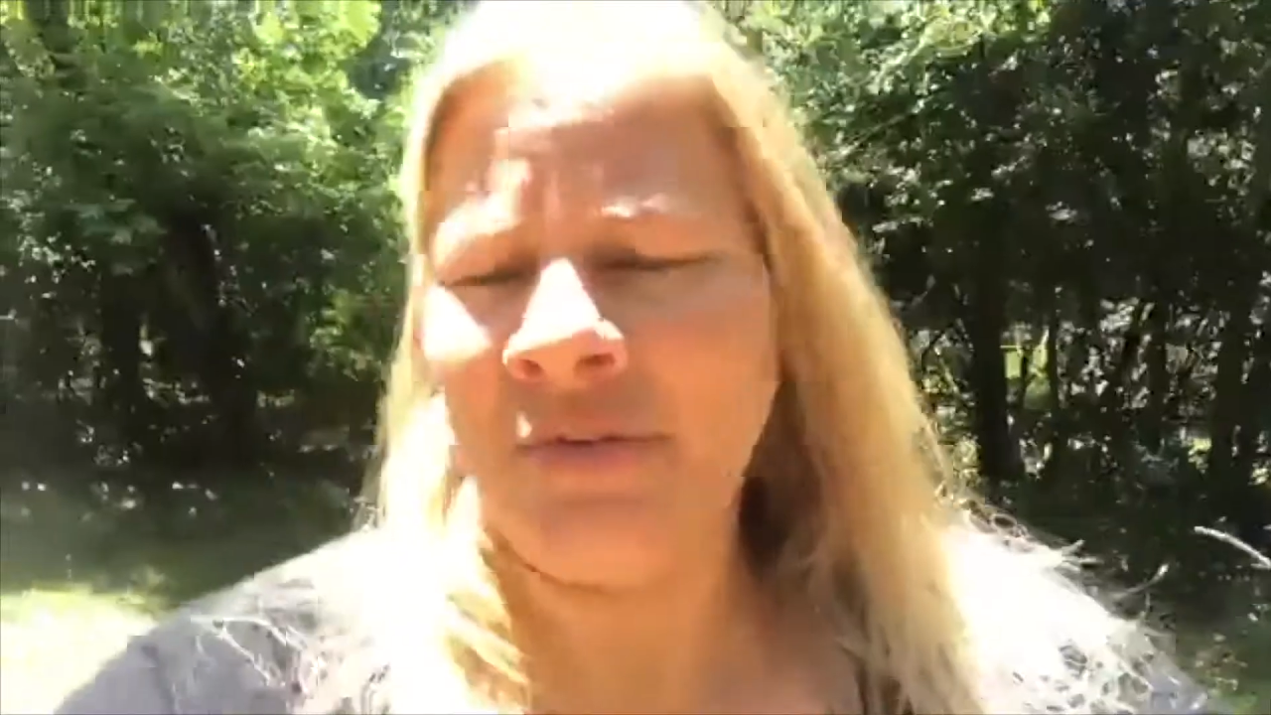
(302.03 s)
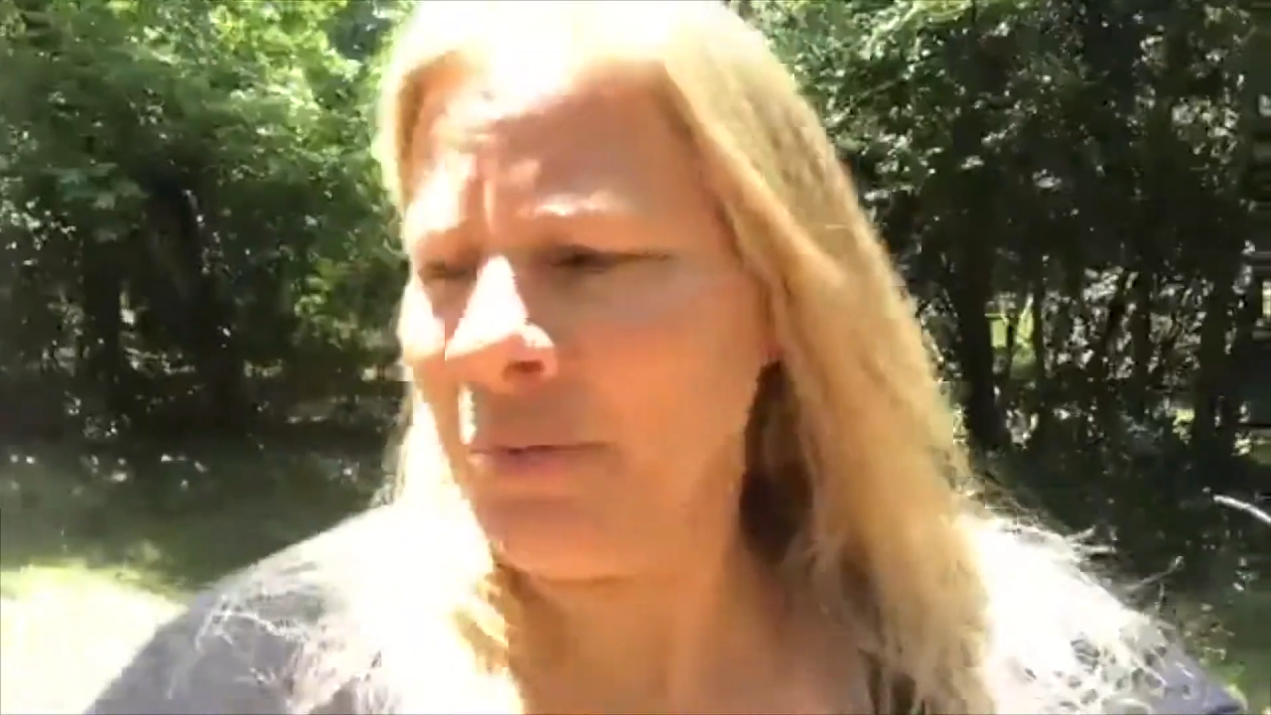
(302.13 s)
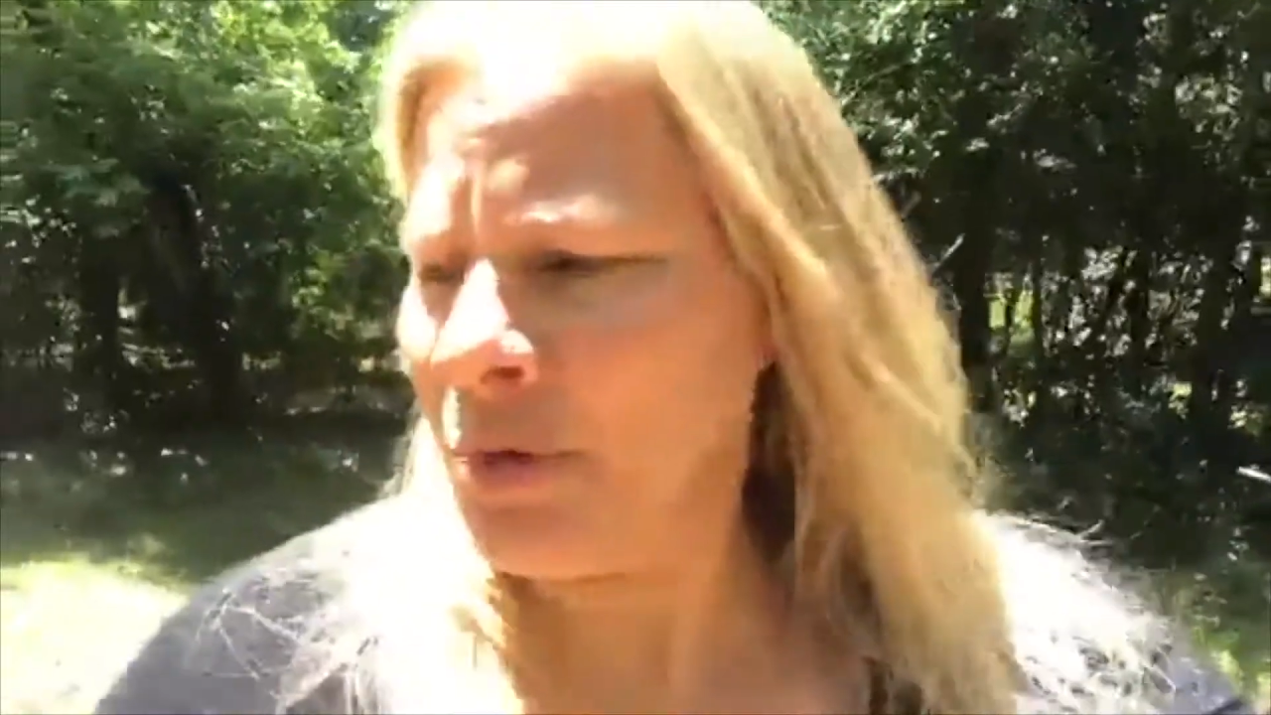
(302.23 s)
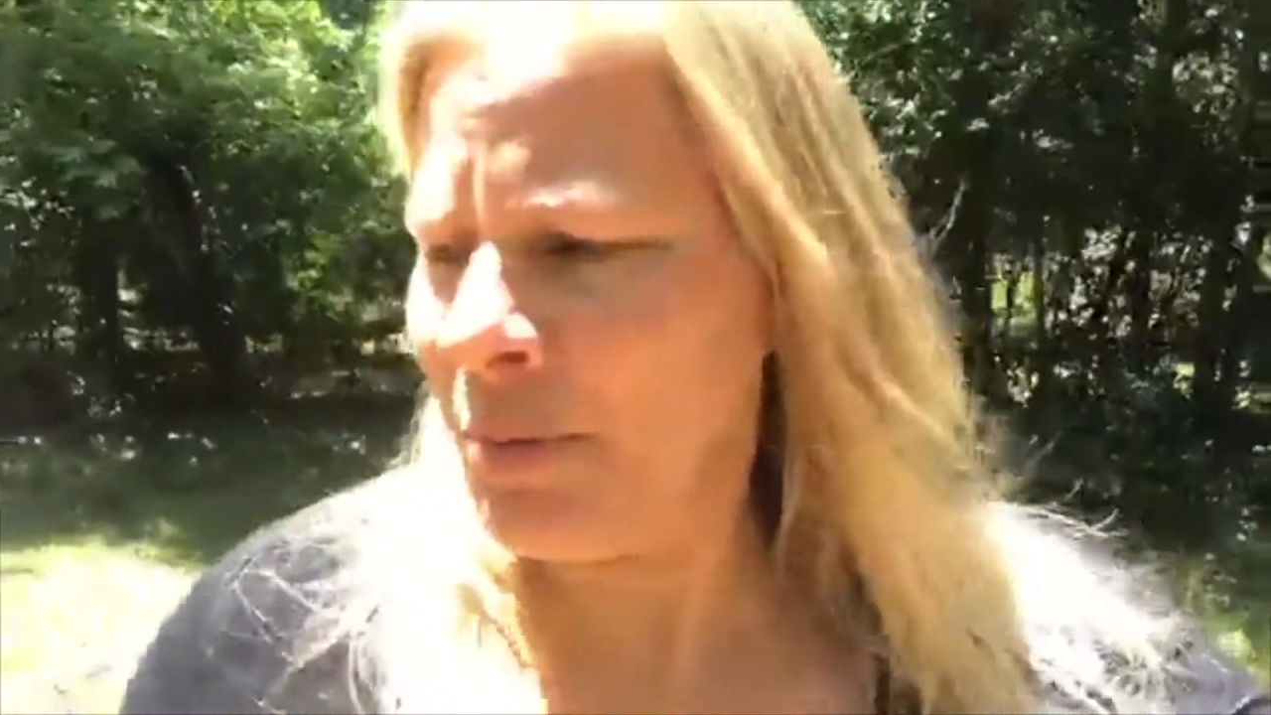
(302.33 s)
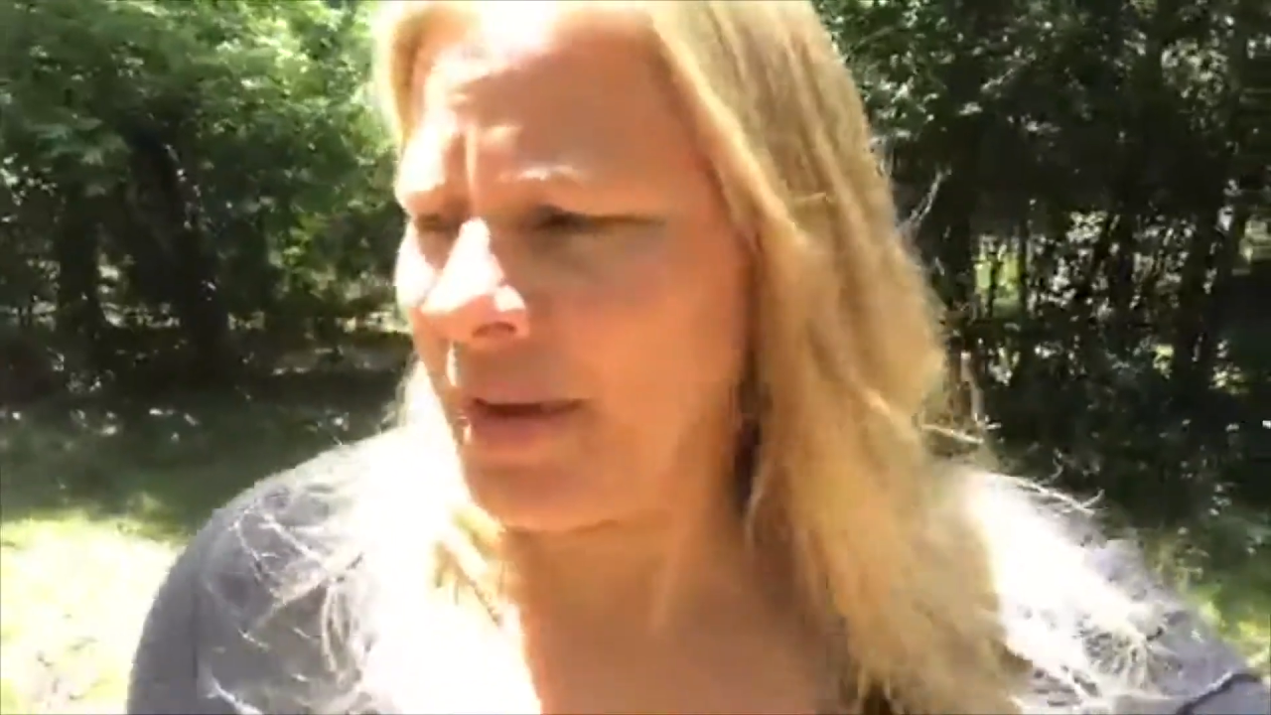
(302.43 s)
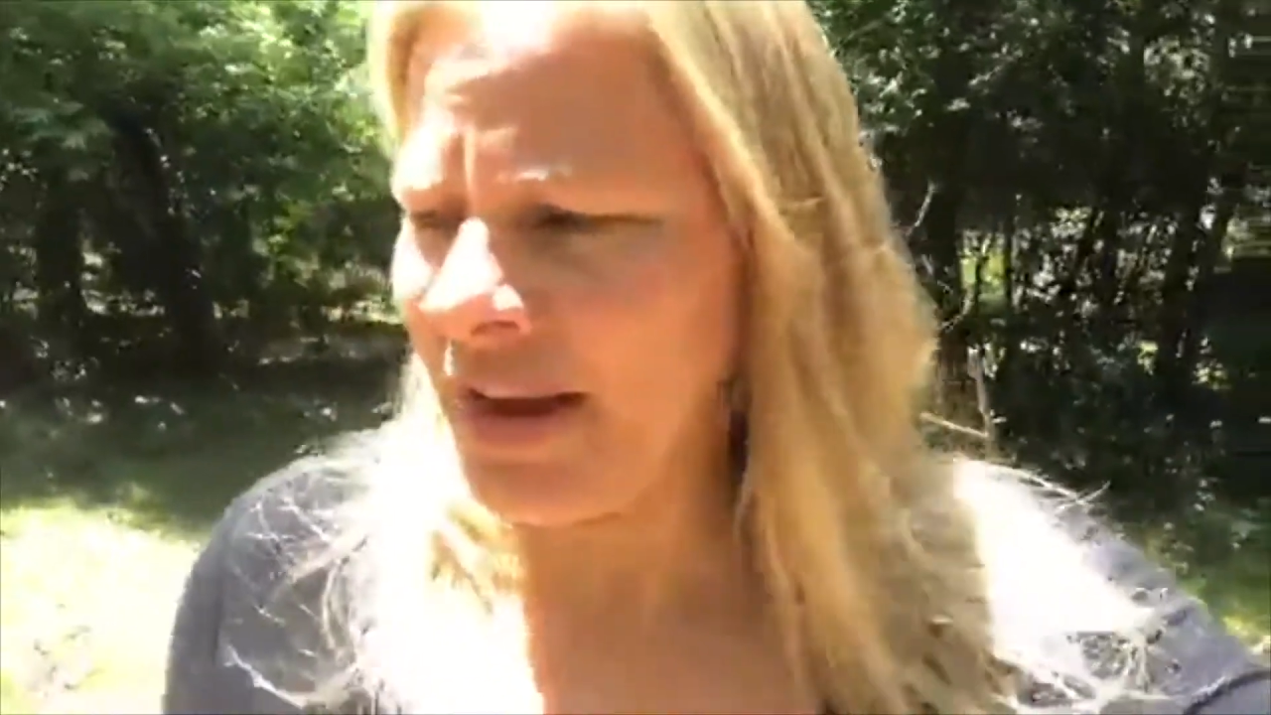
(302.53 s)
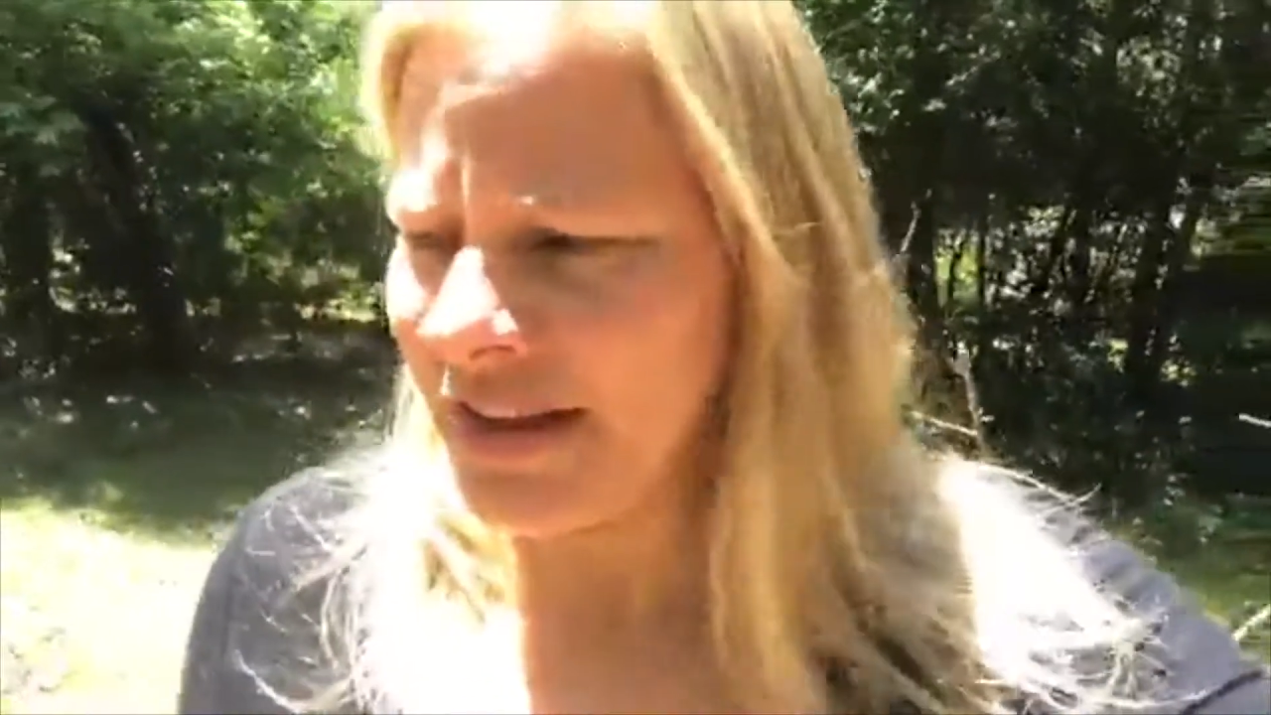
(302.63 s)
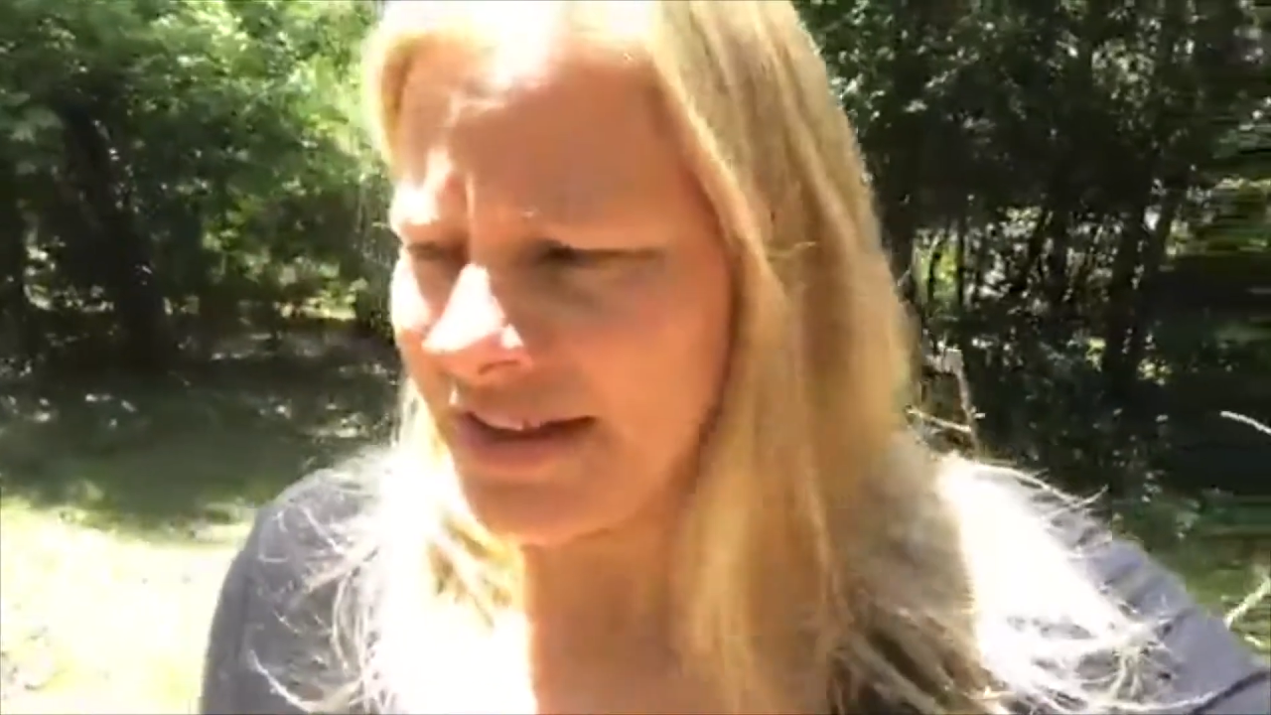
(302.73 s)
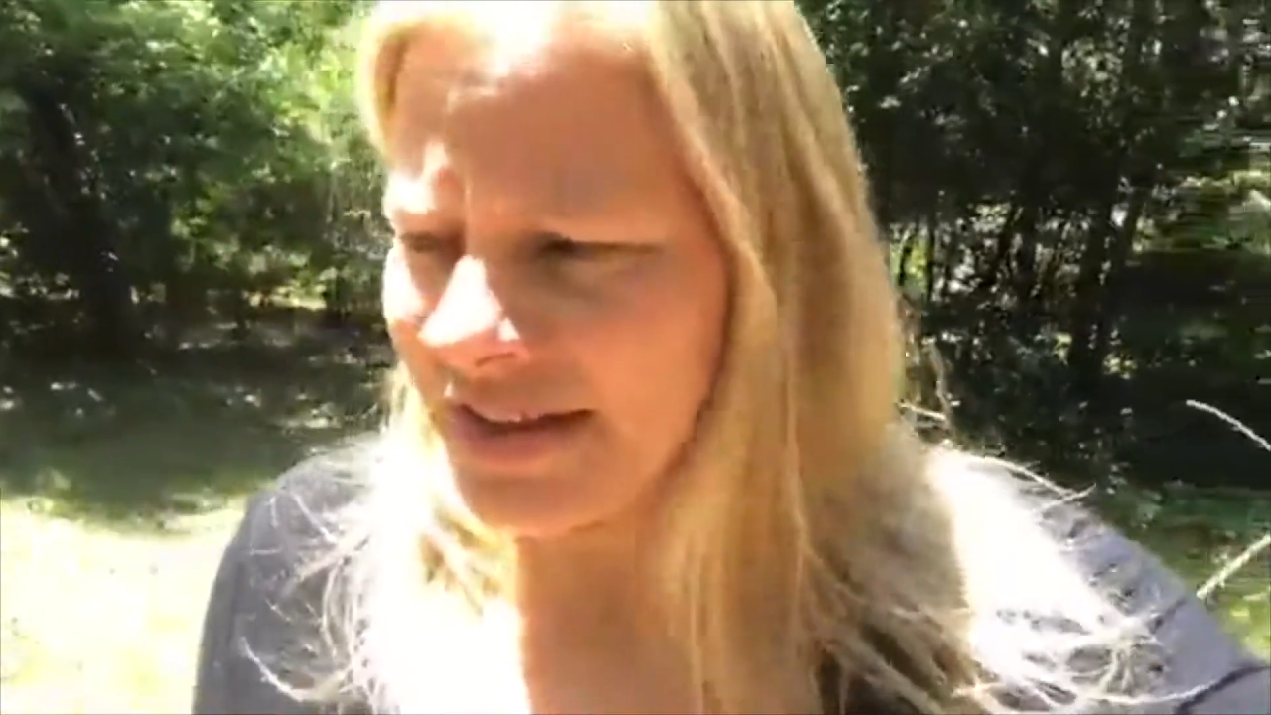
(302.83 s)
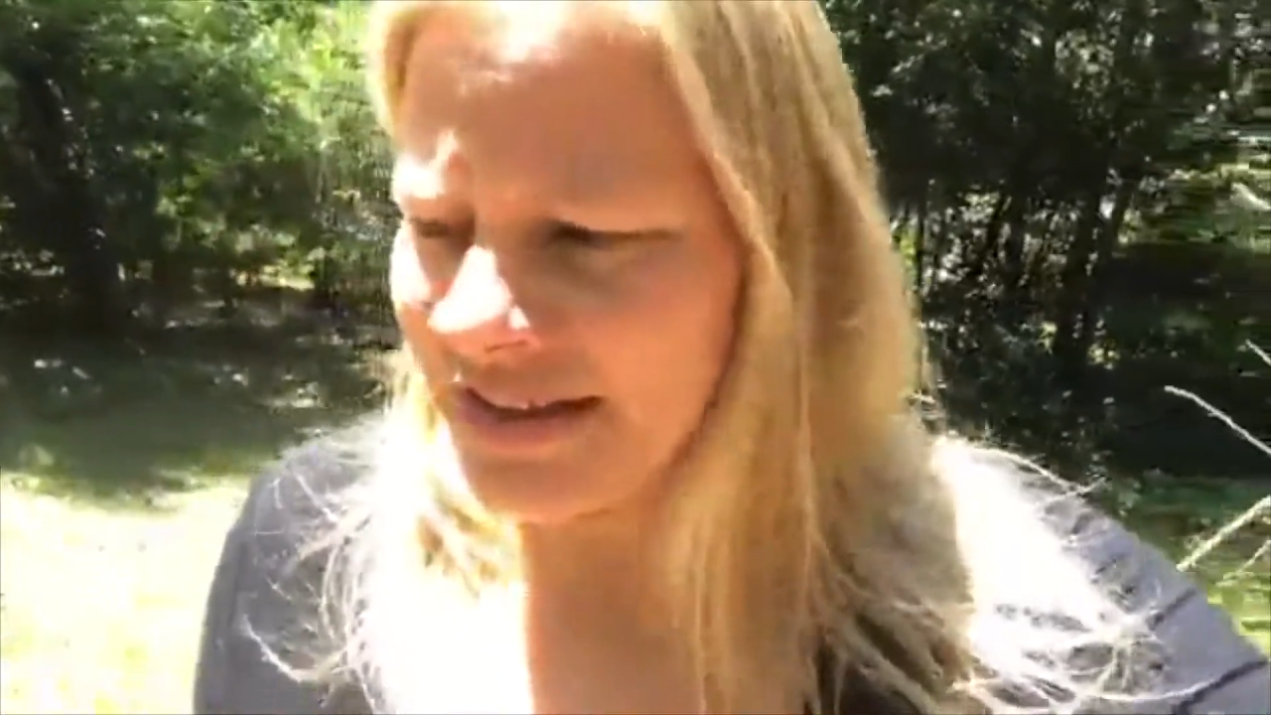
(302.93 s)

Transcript: more plants.